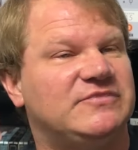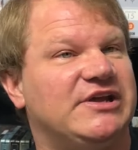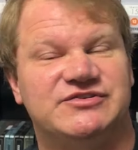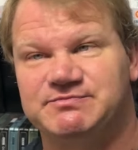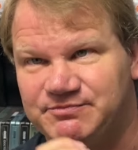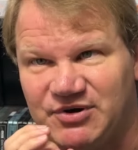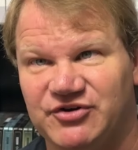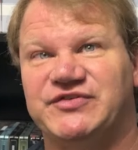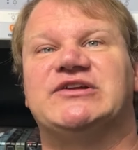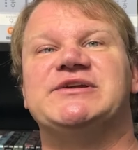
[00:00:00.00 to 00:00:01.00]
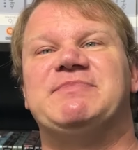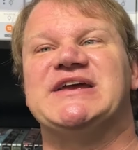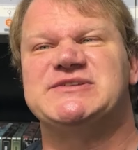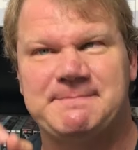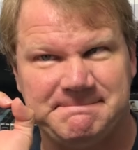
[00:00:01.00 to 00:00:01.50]
It's perfectly
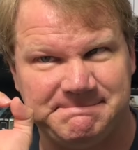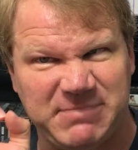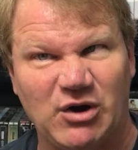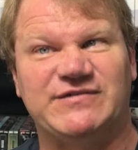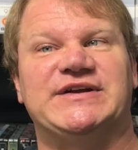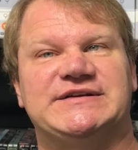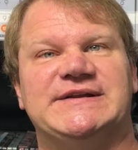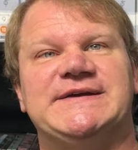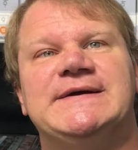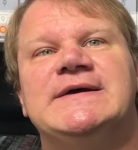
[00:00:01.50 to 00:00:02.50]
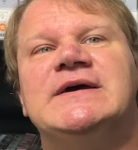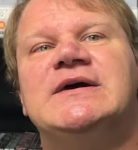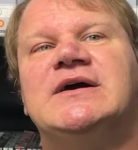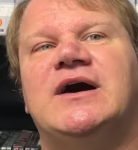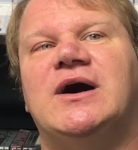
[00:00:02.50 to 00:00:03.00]
paced. Perfectly.
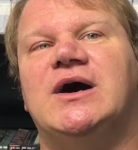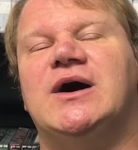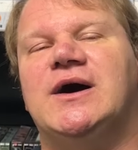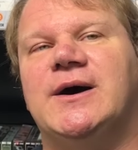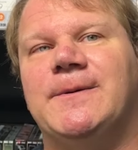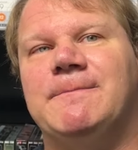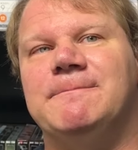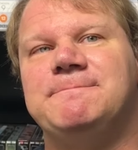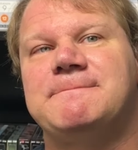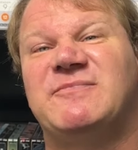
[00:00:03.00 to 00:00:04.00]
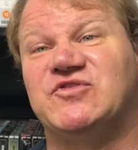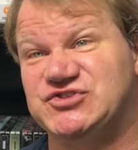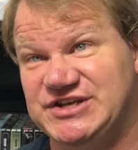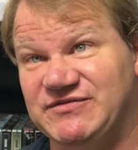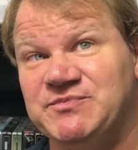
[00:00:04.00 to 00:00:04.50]
For
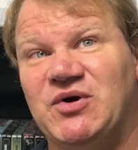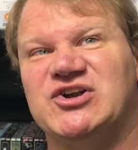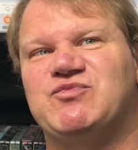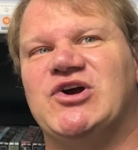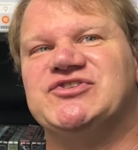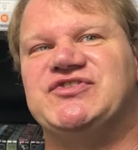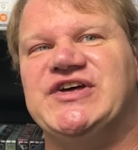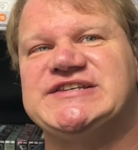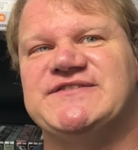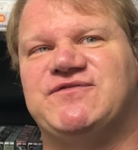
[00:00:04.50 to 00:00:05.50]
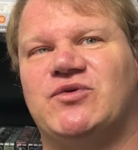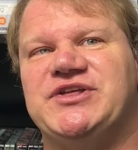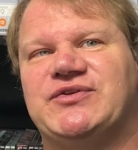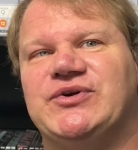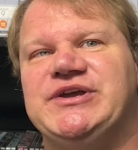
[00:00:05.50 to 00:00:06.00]
7 parts. Whereas this at
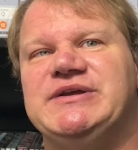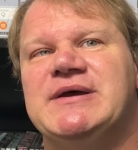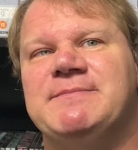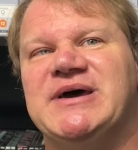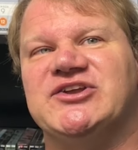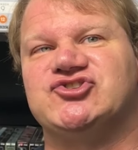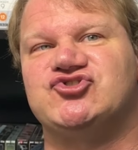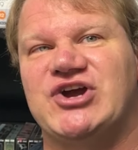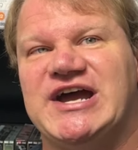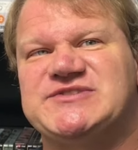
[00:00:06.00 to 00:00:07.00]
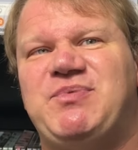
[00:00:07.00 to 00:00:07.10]
43 minutes drags.